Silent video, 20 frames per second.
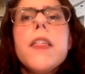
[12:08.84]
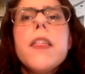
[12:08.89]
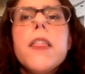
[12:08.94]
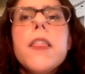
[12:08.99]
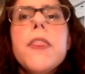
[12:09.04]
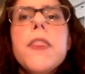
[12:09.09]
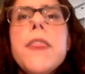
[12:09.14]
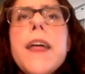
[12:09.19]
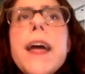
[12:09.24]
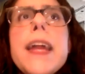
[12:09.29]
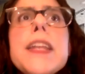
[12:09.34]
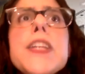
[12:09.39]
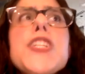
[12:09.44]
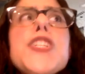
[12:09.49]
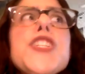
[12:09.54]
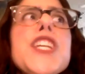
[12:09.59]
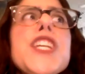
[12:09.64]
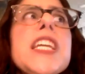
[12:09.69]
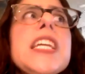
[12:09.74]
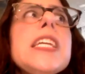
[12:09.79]
Then
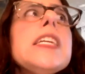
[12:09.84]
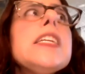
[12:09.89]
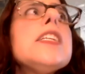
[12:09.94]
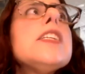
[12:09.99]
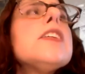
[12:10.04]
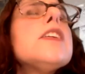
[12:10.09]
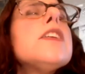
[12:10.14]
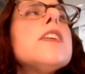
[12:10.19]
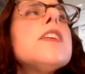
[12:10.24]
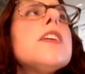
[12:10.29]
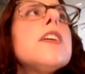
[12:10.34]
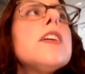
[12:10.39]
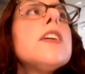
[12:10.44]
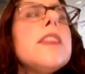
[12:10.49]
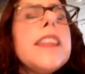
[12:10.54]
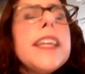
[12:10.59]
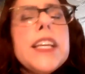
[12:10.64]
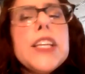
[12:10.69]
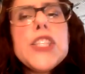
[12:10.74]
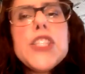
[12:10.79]

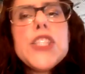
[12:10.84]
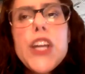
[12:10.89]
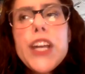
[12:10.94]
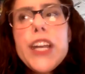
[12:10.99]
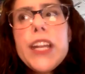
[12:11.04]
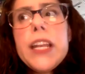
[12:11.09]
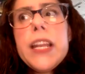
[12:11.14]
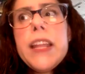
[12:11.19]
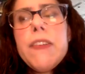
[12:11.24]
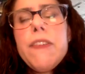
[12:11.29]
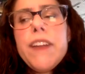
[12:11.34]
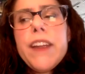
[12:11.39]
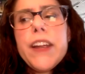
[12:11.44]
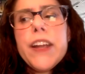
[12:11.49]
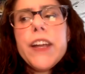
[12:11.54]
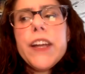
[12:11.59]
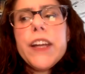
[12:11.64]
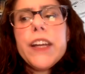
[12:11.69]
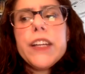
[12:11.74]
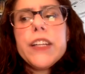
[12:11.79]
they started giving
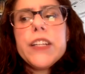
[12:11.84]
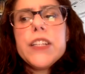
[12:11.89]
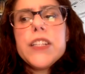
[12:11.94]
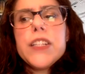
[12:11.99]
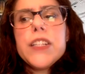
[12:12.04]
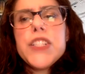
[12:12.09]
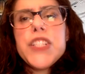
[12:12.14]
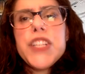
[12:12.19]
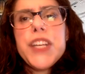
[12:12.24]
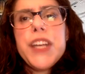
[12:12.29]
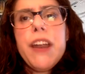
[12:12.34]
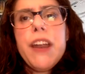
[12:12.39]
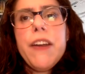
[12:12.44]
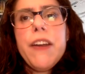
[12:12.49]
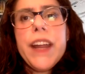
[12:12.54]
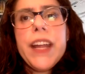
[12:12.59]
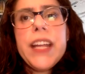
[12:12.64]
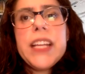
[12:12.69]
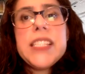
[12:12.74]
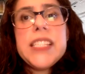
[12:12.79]
her
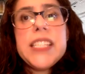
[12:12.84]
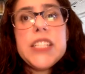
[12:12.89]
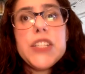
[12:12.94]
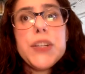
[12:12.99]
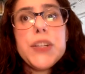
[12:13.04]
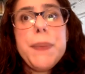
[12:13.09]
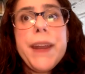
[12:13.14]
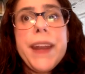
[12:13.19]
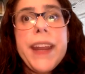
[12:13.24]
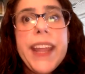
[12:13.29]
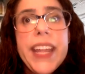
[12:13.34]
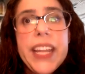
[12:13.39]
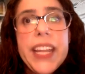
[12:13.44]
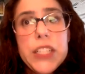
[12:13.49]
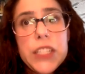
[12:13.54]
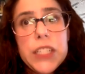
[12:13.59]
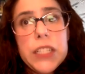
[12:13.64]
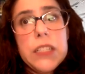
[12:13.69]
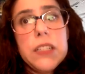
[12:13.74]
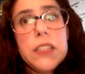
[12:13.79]
generic seizure
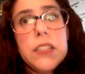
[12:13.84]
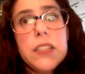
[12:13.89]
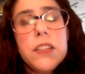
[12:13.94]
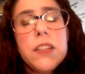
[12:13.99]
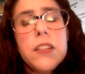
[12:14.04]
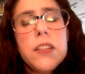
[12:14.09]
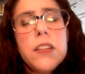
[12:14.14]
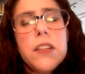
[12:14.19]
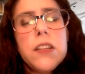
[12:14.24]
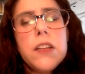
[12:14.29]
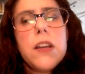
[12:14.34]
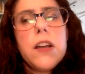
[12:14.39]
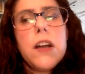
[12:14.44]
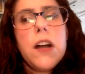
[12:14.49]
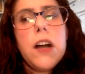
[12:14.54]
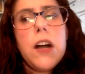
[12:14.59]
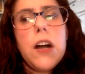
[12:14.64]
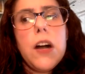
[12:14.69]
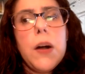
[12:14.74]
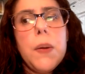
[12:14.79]
medication,
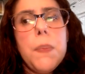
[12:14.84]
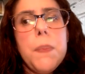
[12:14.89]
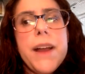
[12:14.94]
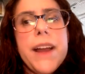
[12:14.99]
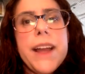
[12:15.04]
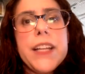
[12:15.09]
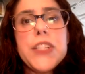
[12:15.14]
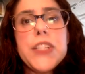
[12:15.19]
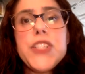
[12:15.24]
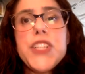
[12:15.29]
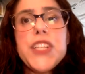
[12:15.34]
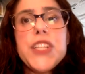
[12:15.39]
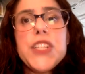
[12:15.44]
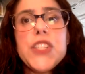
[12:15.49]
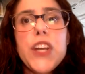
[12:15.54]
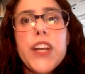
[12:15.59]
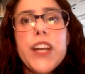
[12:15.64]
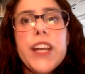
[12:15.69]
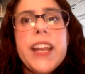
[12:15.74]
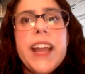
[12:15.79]
and she
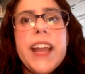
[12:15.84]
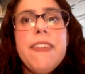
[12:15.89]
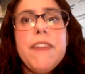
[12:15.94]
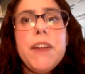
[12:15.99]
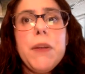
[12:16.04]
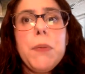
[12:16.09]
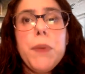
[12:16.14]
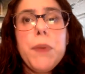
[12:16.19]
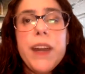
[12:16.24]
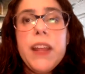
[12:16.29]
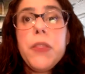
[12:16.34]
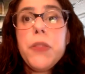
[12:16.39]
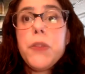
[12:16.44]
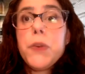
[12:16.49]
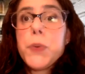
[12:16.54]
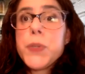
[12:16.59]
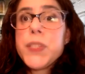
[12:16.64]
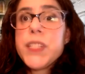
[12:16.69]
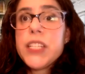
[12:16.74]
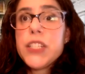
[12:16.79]
started having
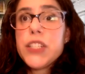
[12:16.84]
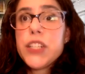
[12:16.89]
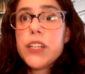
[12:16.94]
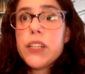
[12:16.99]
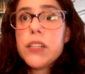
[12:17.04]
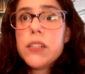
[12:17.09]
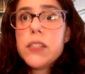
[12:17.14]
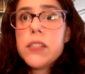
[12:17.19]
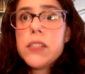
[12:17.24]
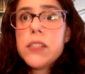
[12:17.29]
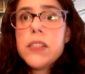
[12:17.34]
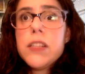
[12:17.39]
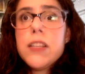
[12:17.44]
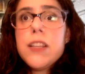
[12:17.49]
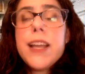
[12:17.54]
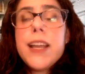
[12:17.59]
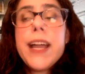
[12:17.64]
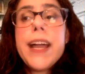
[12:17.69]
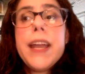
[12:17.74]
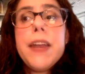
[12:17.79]
breakthrough seizures.
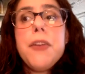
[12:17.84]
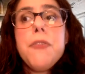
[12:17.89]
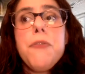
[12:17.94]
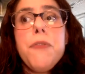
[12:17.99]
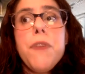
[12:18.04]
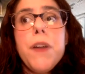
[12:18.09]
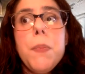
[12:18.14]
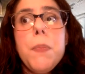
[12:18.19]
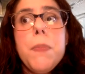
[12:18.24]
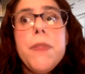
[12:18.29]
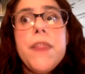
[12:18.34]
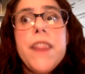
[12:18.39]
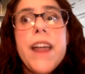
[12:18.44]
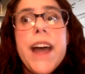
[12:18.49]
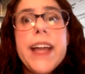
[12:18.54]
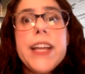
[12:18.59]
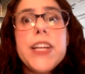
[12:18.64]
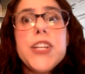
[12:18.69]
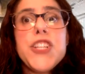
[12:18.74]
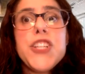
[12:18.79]
And from
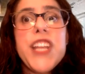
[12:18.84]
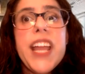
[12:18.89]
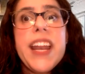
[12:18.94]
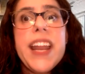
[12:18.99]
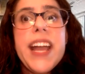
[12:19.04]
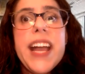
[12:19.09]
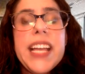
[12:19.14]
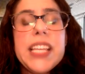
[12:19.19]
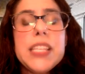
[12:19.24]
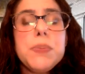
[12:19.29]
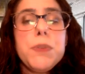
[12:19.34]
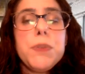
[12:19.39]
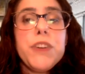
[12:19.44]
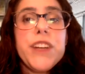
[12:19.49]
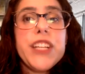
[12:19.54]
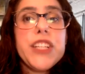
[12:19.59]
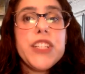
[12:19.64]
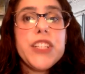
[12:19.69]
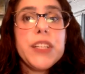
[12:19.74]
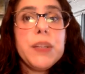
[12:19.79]
that, she had
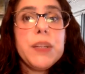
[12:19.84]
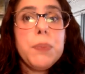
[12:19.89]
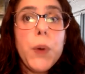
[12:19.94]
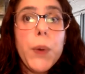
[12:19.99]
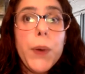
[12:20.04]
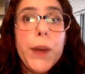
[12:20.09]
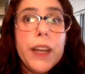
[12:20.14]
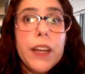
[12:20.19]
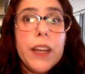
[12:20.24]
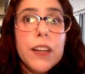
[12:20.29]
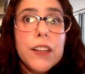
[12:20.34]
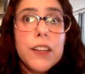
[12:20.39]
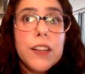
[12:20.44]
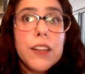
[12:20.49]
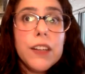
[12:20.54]
aspiration pneumonia.